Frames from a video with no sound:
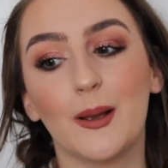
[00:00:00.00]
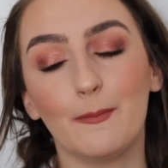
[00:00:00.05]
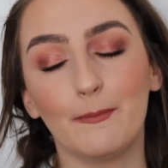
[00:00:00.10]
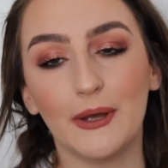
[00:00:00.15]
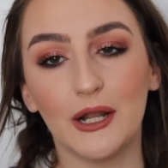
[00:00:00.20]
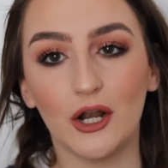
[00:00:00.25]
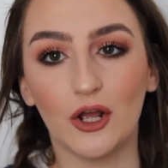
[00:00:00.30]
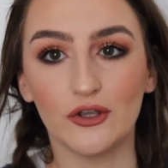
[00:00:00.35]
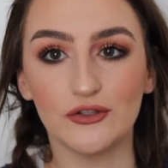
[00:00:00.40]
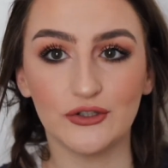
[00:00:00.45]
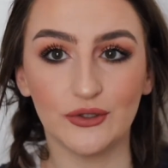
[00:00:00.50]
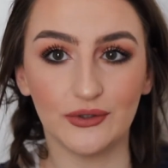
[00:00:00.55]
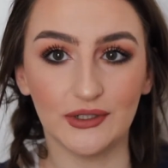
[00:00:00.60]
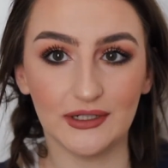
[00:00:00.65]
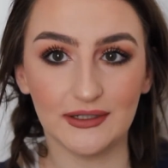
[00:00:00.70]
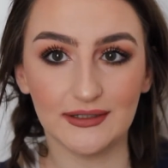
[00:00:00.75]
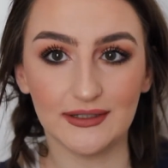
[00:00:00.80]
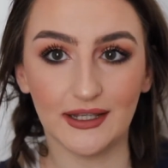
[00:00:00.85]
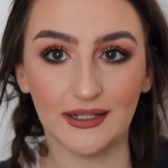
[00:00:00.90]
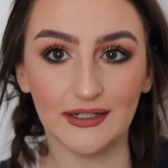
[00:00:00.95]
but also an
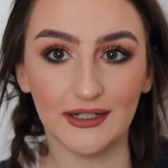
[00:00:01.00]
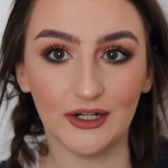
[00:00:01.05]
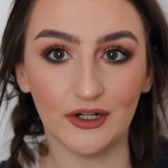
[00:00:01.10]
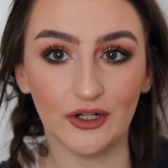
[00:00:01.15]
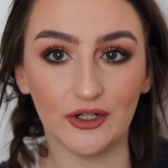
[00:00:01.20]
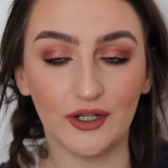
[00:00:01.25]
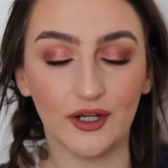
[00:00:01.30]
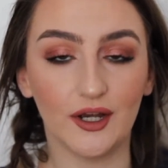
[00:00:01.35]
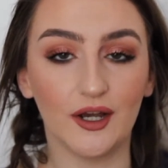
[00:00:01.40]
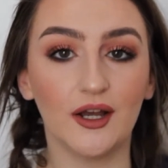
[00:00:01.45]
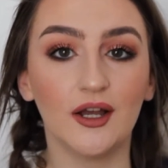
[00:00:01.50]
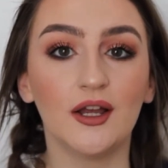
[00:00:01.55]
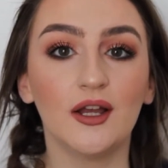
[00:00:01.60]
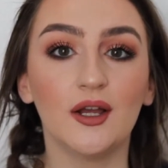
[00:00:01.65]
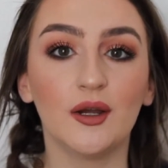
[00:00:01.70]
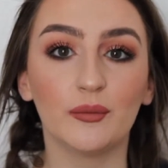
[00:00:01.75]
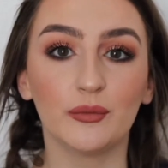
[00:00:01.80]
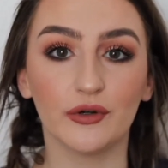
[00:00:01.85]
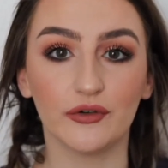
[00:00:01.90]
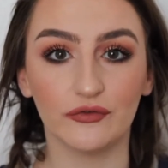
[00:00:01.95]
inside area,
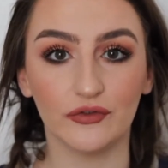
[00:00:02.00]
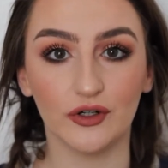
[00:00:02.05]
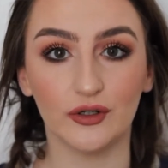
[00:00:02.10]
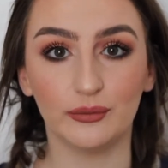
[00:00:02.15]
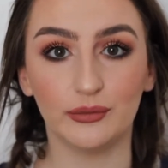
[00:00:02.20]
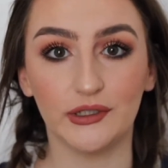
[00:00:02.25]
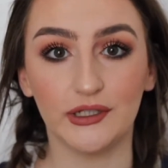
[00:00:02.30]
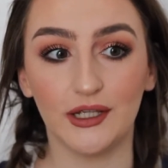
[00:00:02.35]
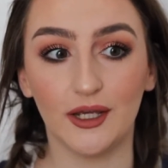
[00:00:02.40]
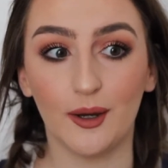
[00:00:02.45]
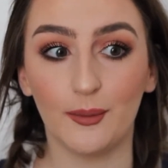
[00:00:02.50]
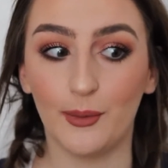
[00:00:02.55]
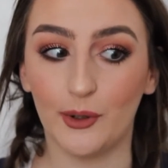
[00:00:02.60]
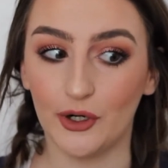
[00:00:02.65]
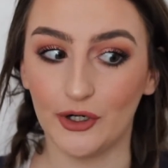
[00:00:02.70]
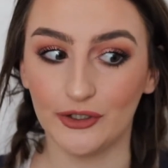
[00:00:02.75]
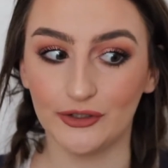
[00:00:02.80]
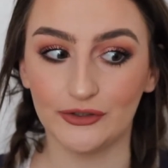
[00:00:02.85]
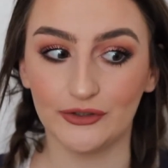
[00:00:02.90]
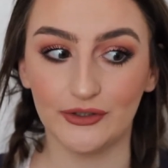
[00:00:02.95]
preferably a
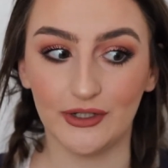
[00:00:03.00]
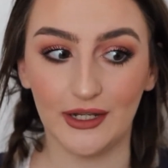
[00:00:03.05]
barn.